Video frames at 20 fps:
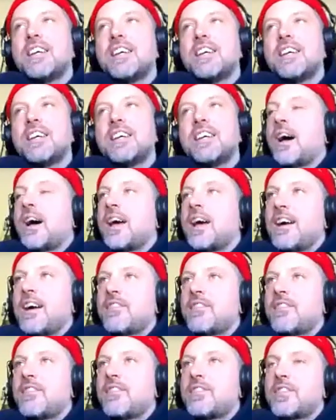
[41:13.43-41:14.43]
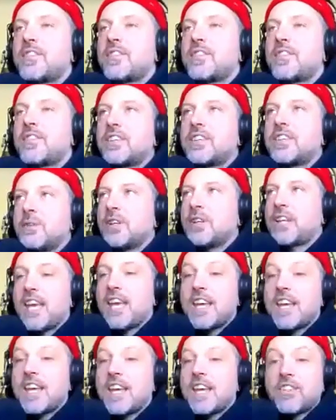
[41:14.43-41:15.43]
I have
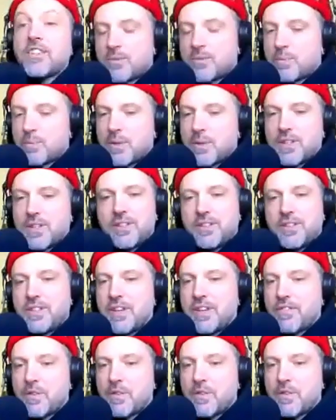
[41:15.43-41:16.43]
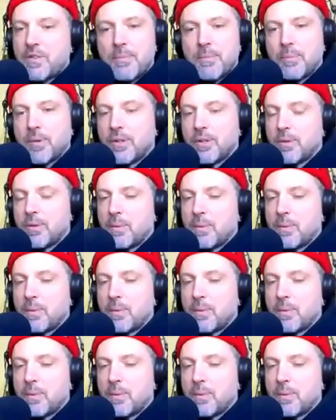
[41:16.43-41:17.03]
communications with different people,